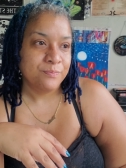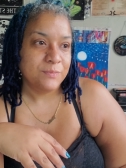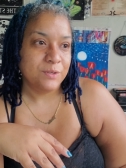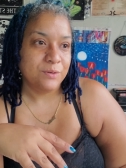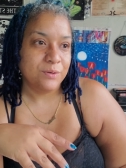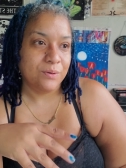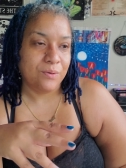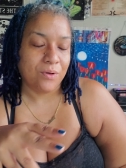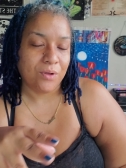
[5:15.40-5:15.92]

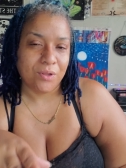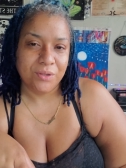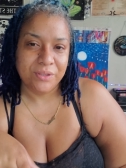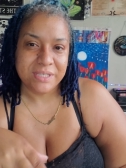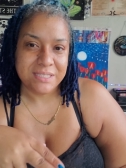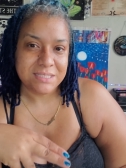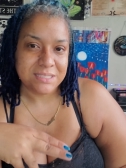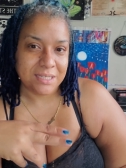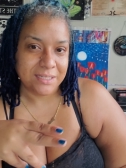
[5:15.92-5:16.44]
You know, all
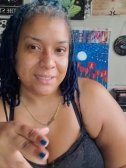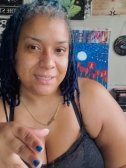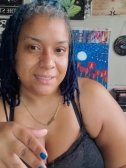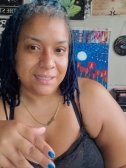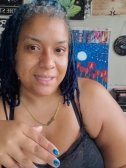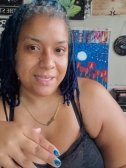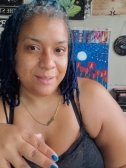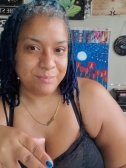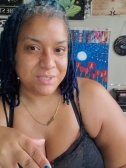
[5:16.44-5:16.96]
these
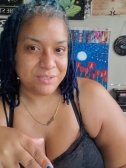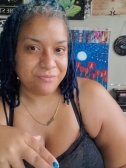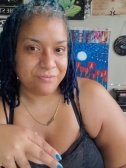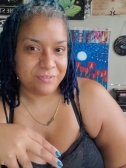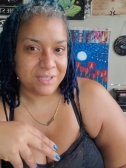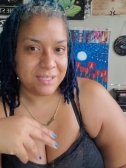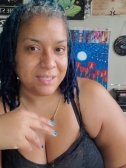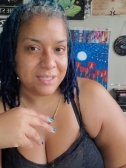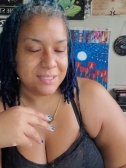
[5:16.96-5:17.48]
unclaimed
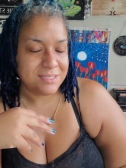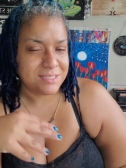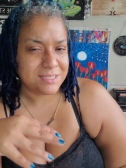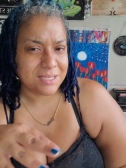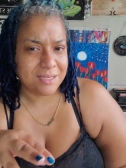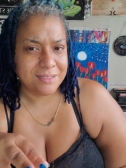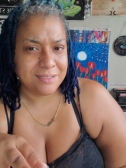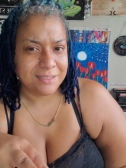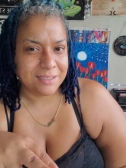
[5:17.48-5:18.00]
funds,
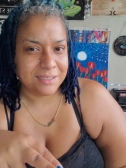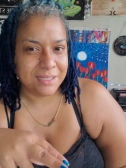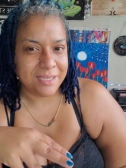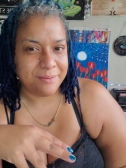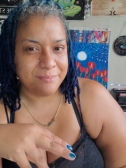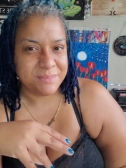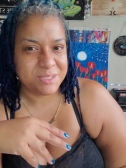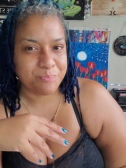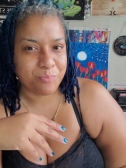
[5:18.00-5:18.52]

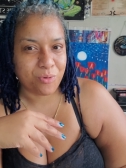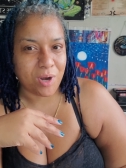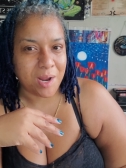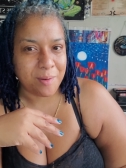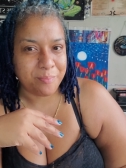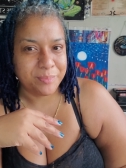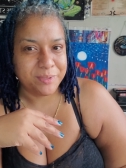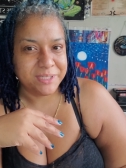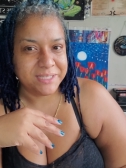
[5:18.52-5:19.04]
unclaimed
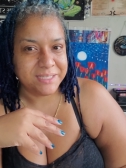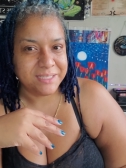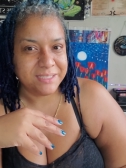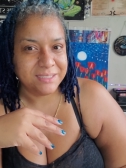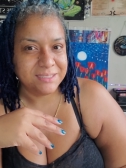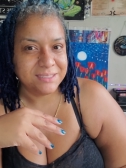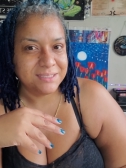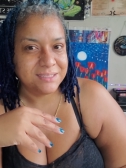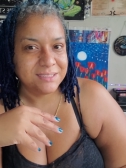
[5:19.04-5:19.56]

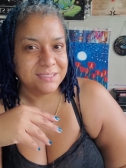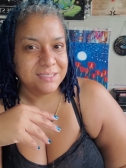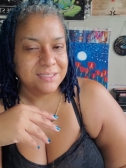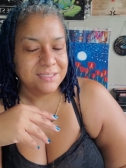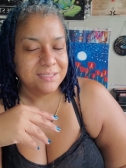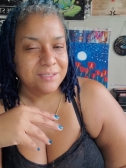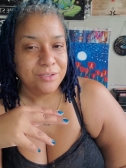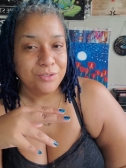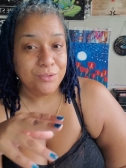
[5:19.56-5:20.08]
properties,
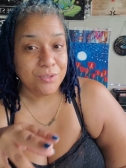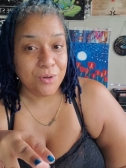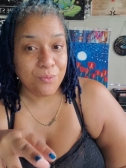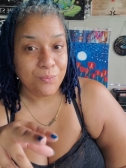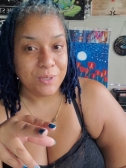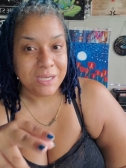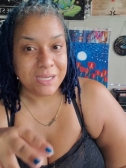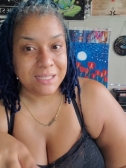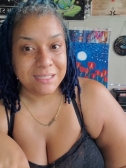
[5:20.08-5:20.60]
no
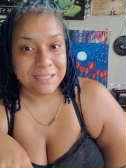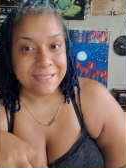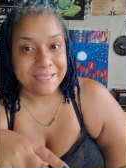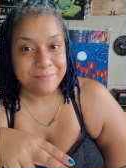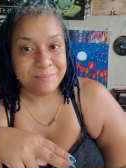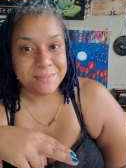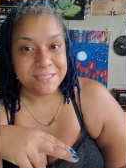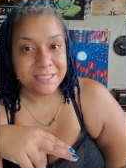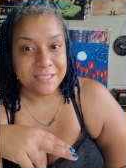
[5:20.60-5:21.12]
one
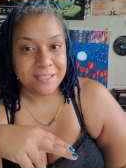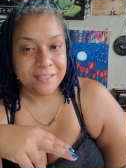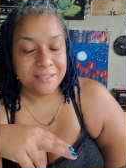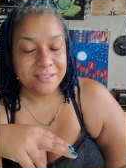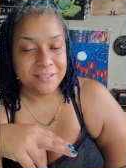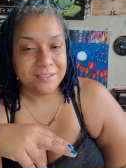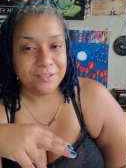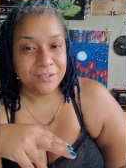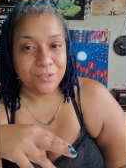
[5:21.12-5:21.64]
claims it
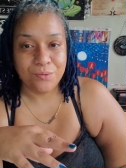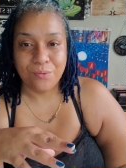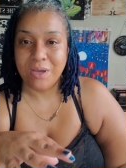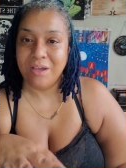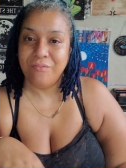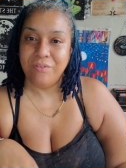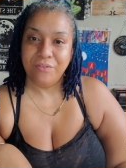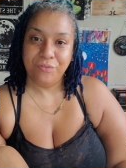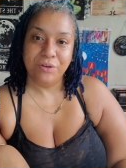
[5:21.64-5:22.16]
you
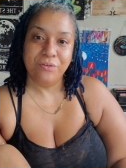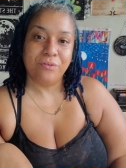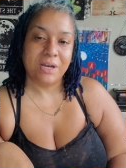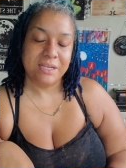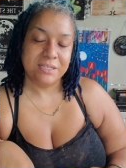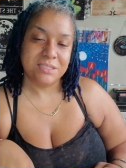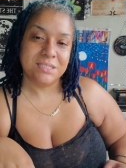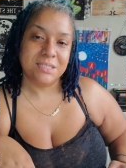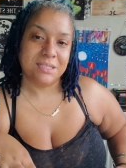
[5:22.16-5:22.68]
have every
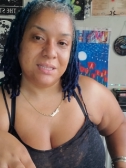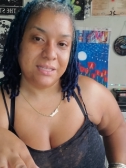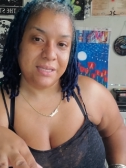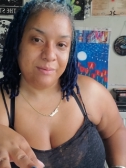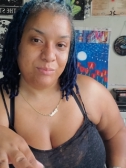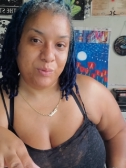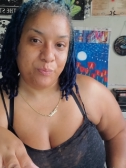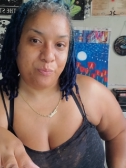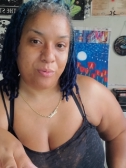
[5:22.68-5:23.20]
right to
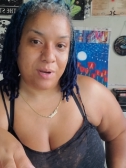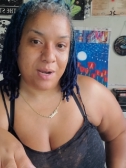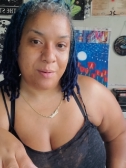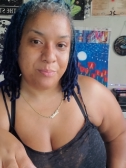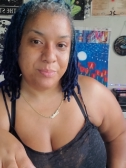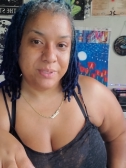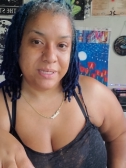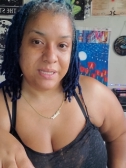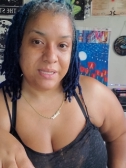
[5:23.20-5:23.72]
claim the
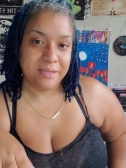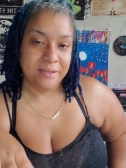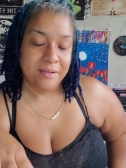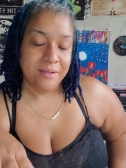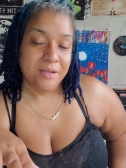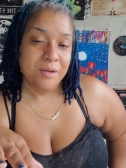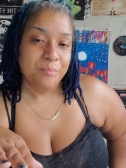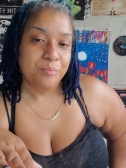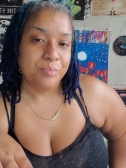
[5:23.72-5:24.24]
property,
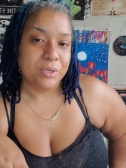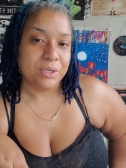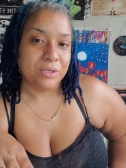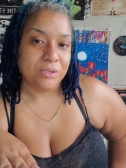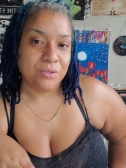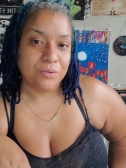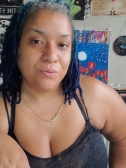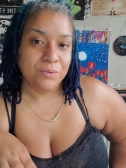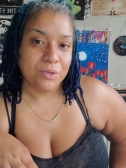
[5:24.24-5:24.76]

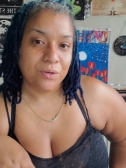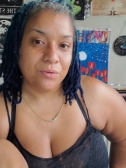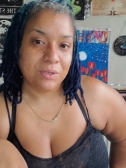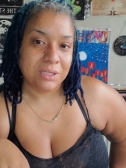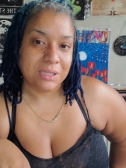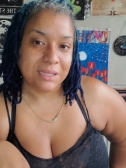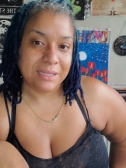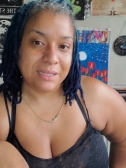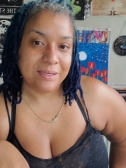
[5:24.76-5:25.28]
but you don't
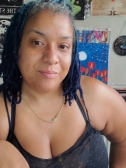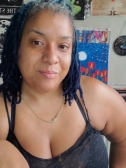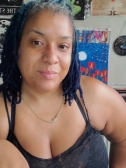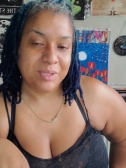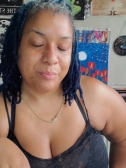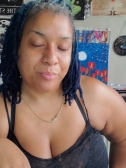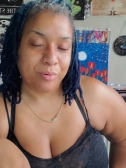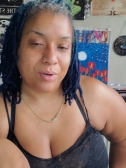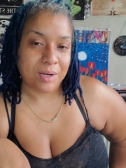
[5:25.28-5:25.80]
claim
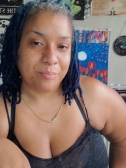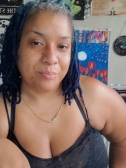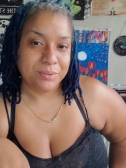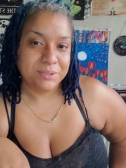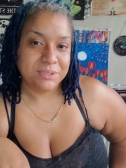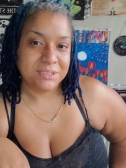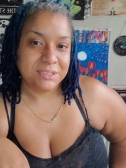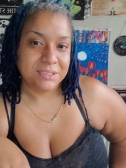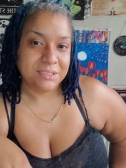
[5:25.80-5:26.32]
the
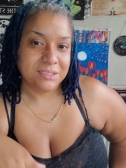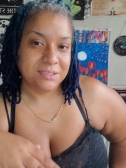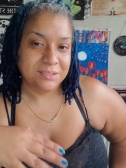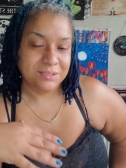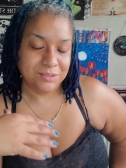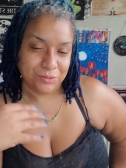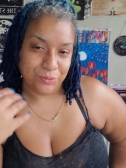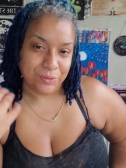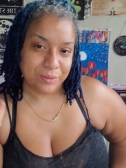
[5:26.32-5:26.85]
property.
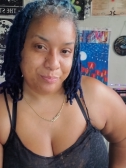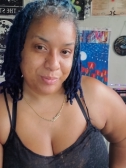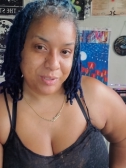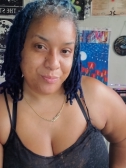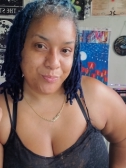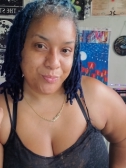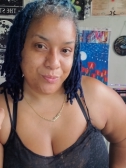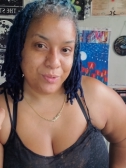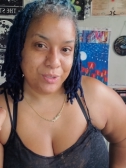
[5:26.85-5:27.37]
So the
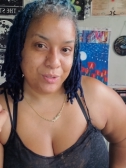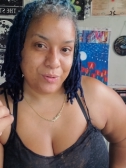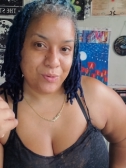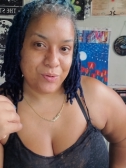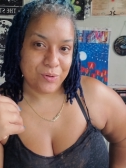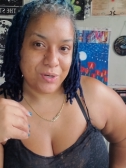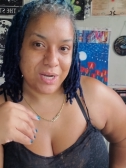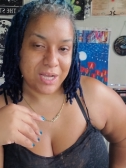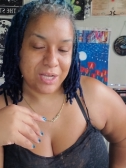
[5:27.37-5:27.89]
people in the
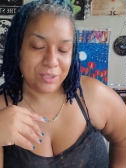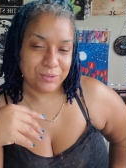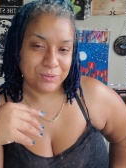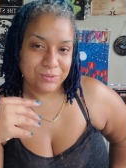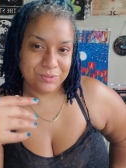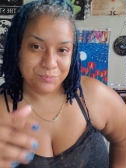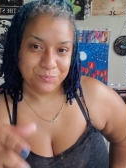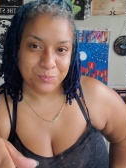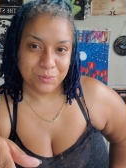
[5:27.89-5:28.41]

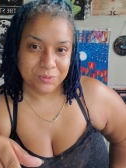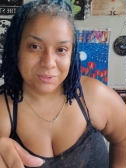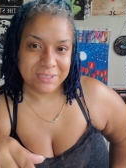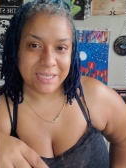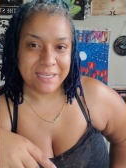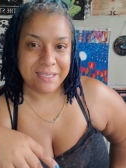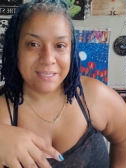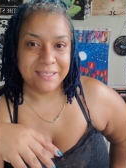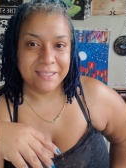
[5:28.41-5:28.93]
courthouse will
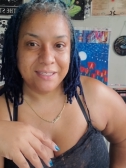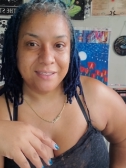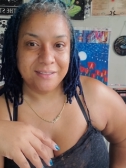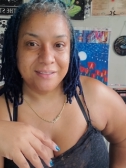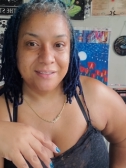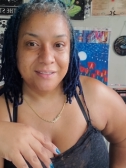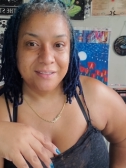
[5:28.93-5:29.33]
take it